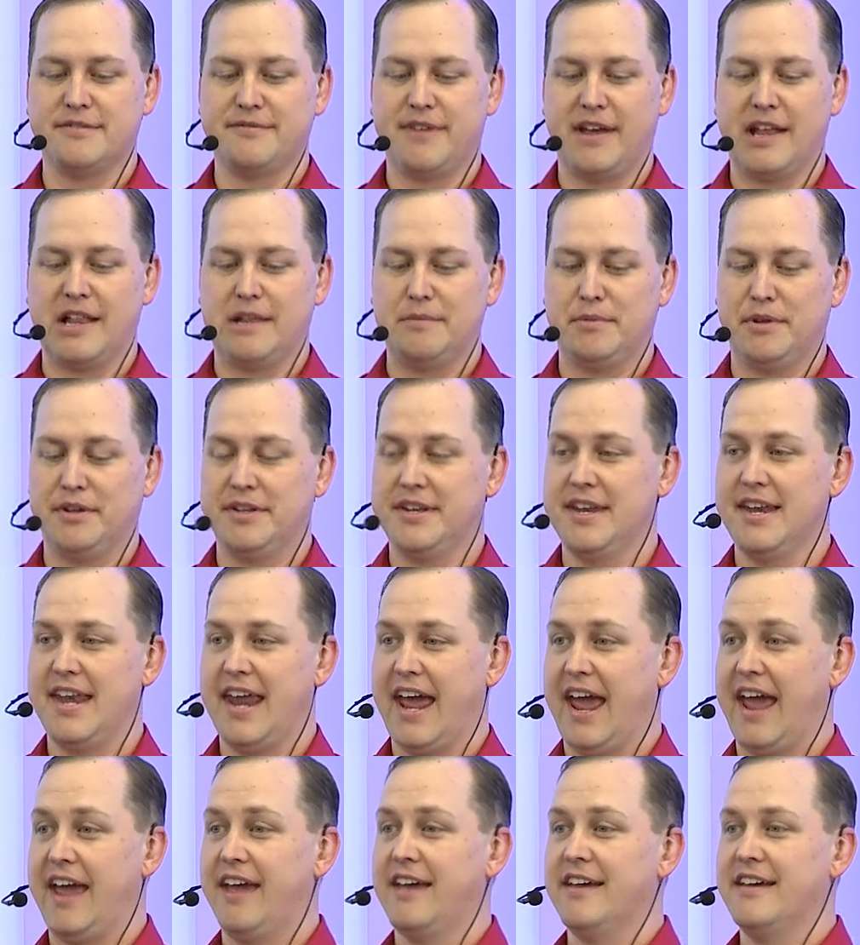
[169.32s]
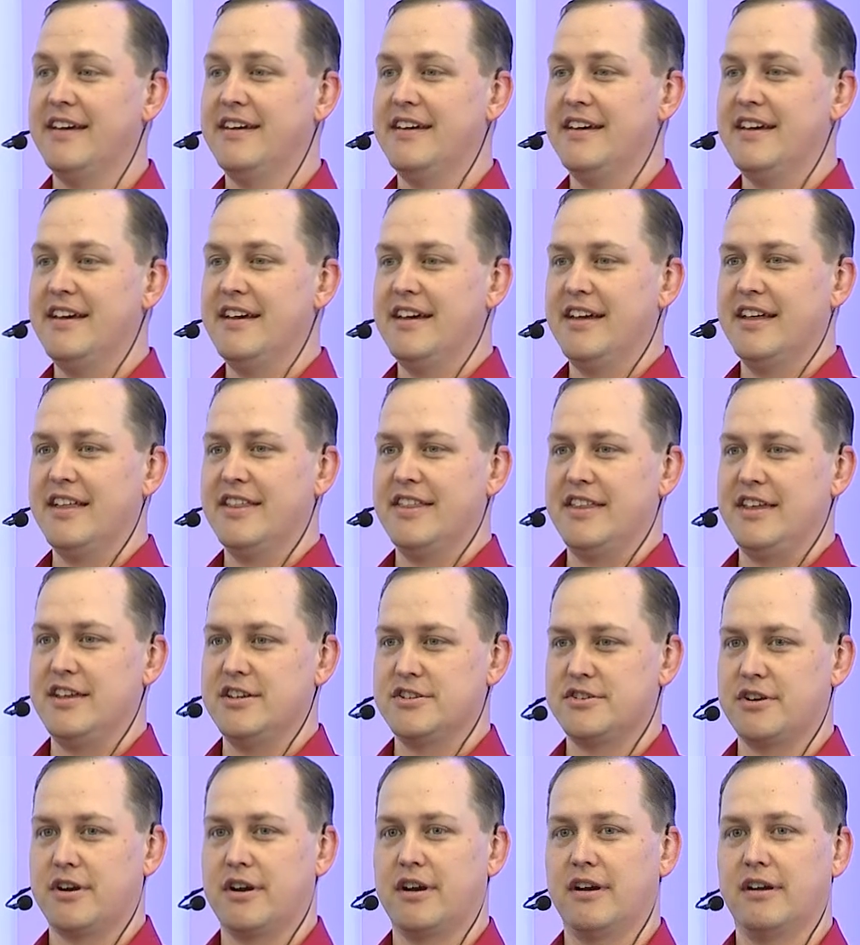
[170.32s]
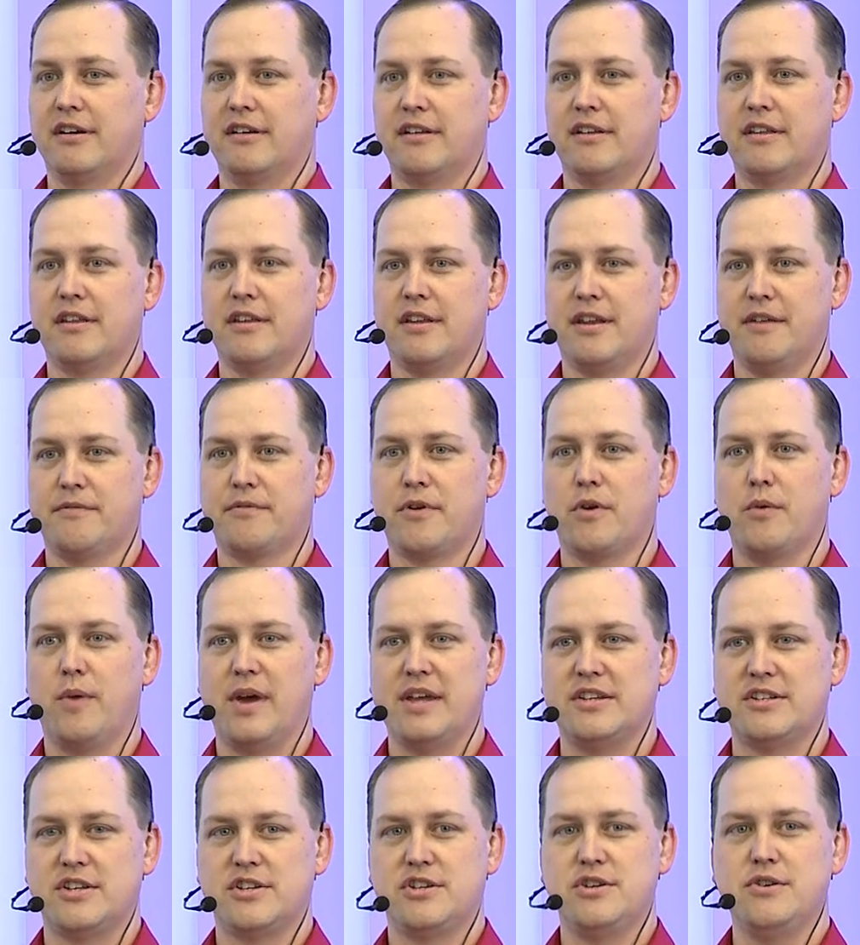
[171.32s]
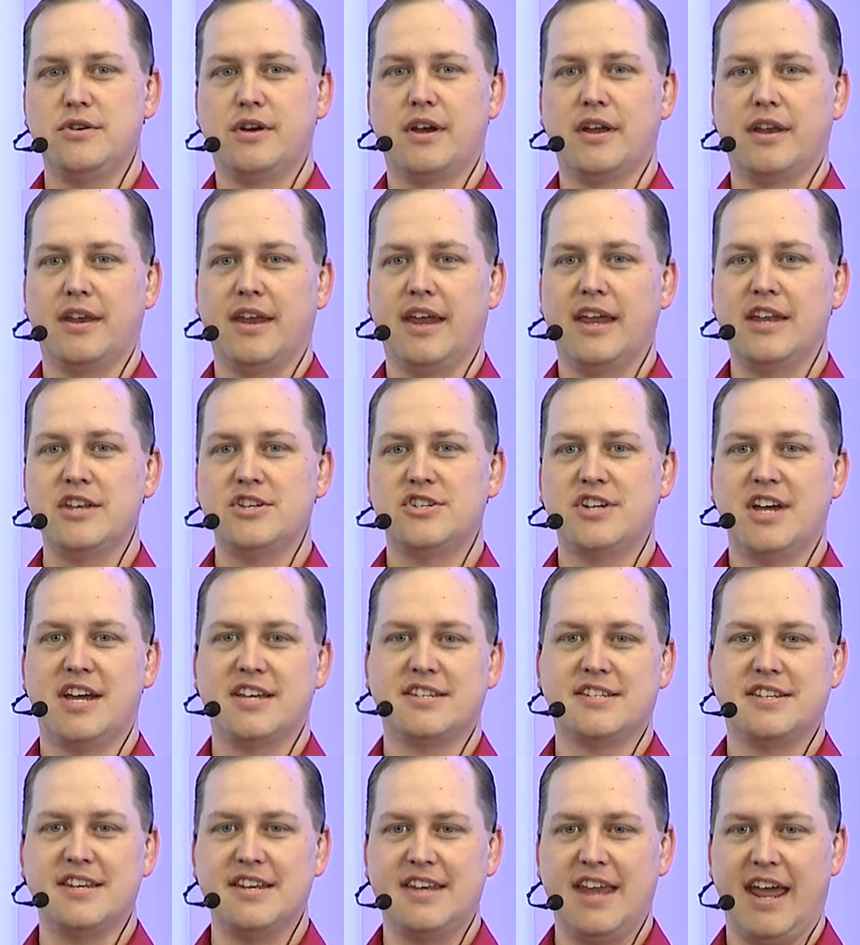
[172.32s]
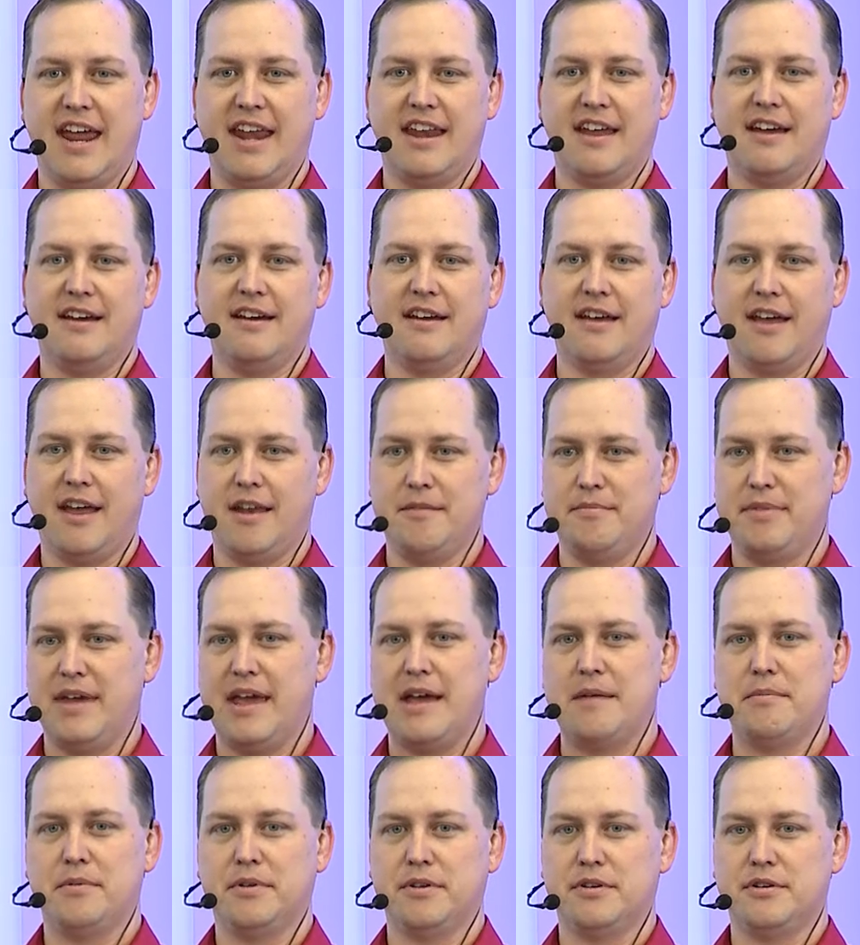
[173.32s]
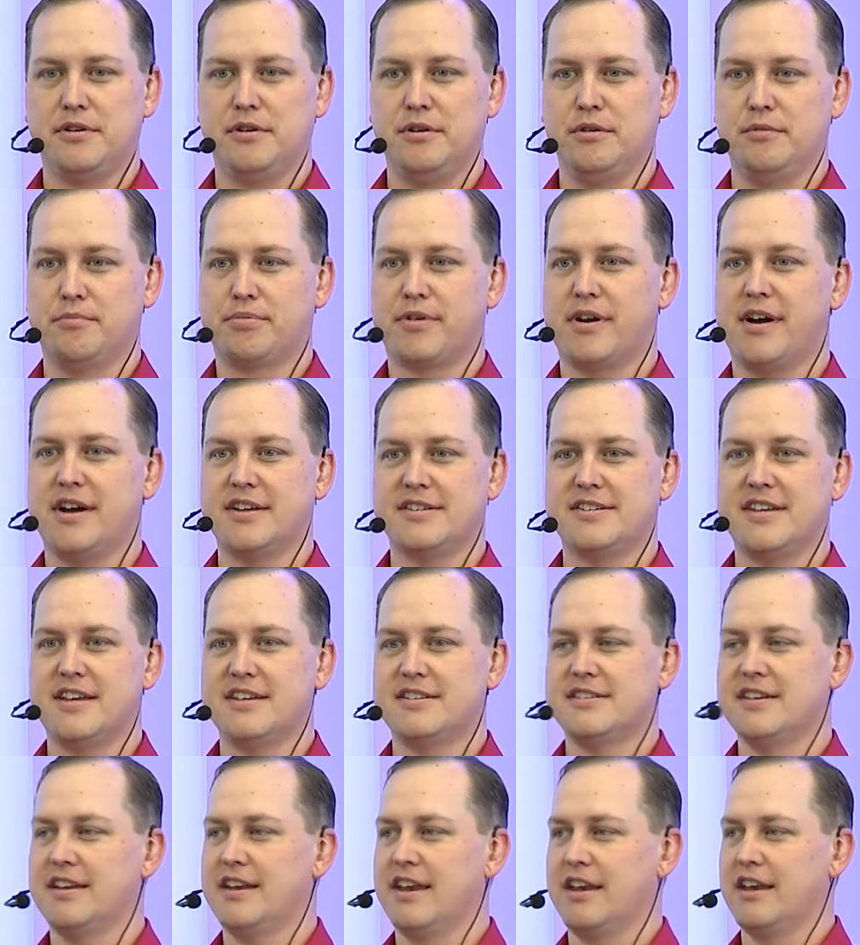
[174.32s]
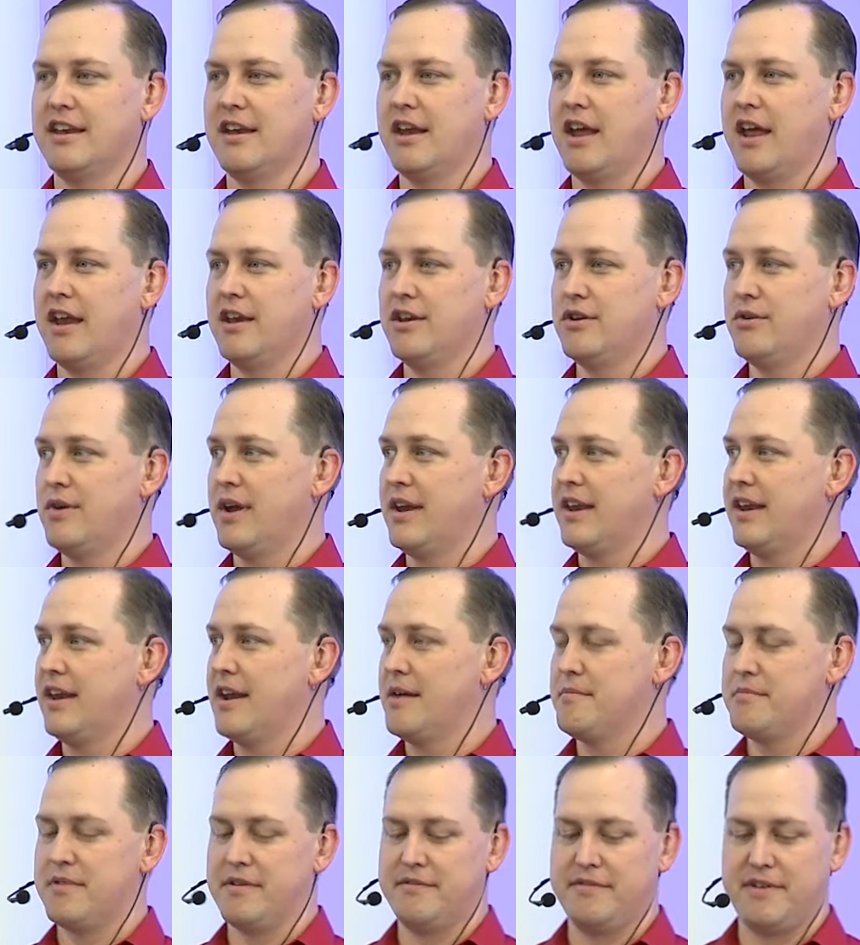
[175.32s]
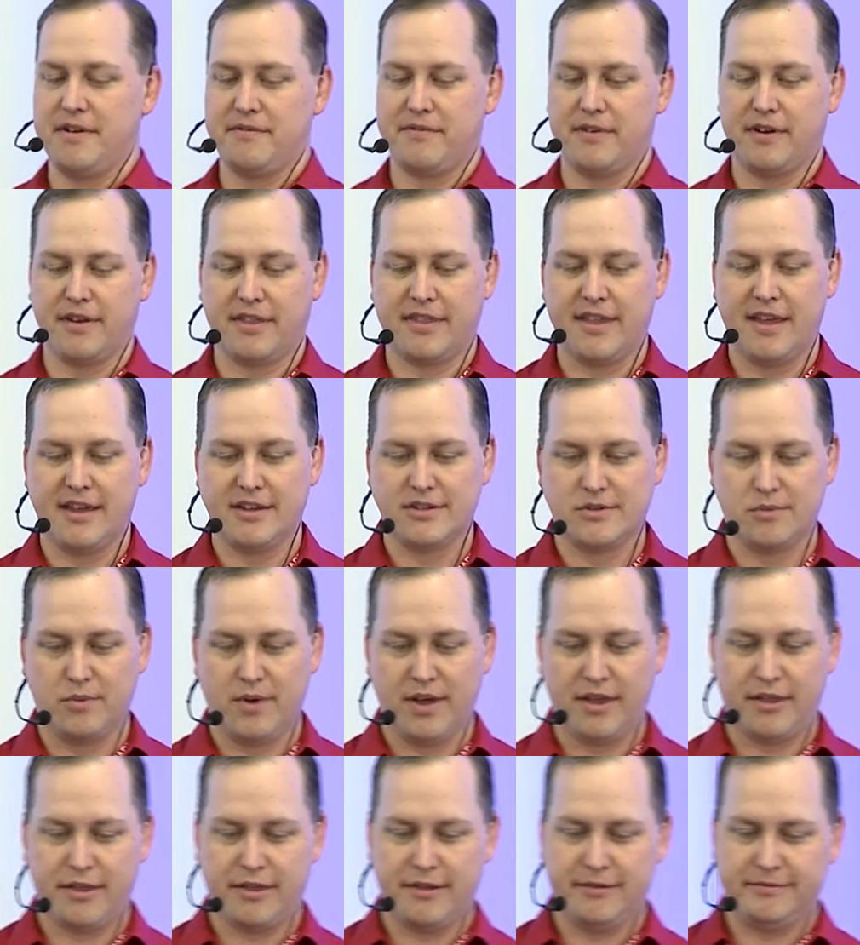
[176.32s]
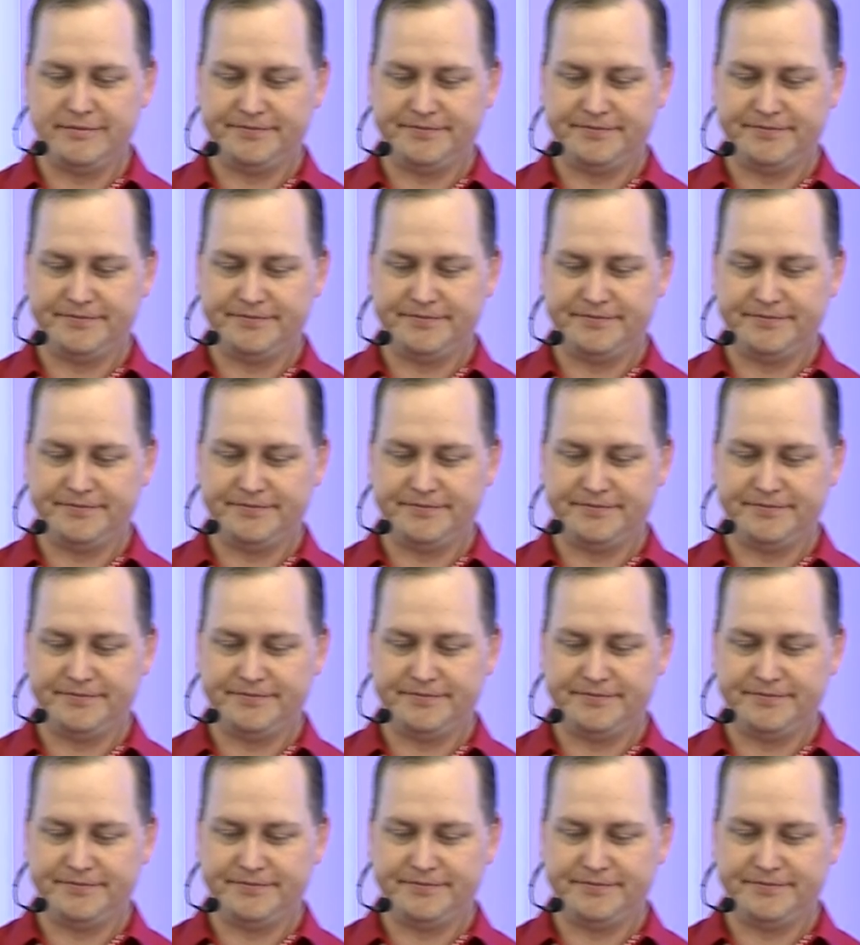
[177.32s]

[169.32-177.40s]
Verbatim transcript: available today. These are different ways that you can ingest data and be able to process it and, and do any number of different things with.